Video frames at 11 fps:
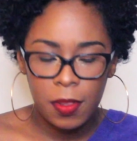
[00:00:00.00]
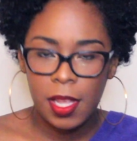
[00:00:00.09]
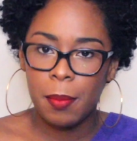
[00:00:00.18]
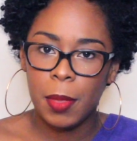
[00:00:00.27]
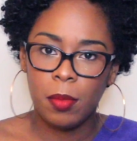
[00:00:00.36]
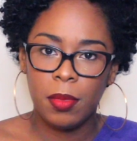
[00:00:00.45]
would
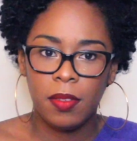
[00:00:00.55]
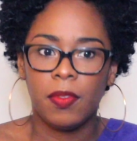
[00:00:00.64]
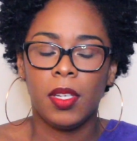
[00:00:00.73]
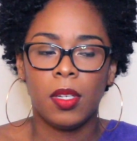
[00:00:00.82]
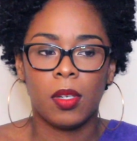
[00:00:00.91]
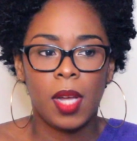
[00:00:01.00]
that make me
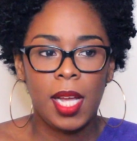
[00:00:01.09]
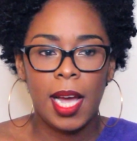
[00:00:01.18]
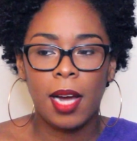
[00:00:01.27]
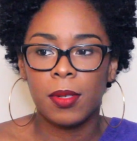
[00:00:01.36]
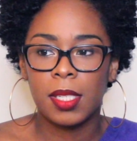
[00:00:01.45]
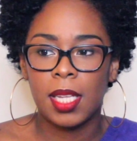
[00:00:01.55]
feel?
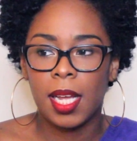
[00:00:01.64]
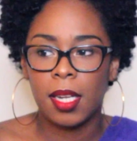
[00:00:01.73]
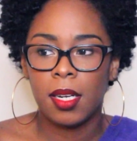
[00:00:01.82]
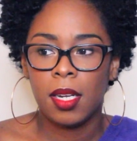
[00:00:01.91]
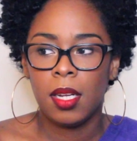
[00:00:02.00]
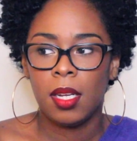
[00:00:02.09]
How is that